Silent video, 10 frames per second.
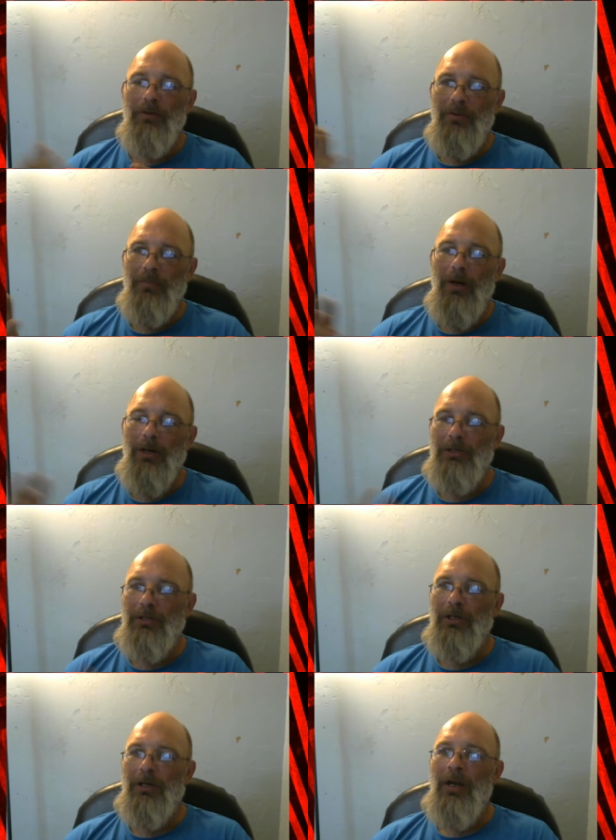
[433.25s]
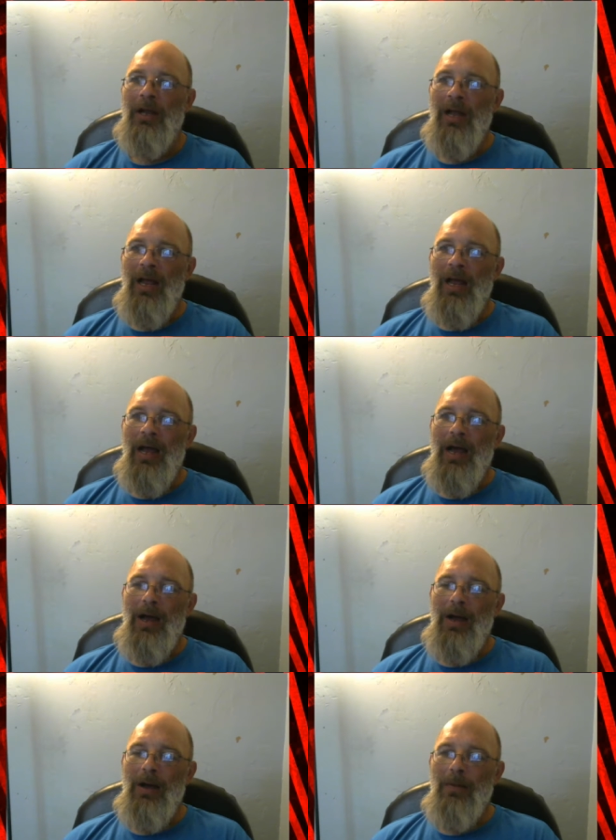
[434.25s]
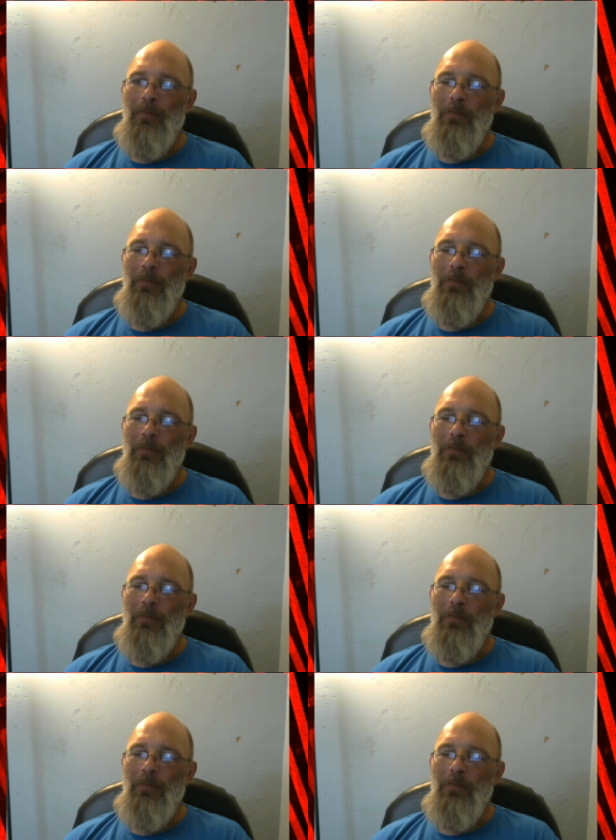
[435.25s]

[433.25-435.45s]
departure, I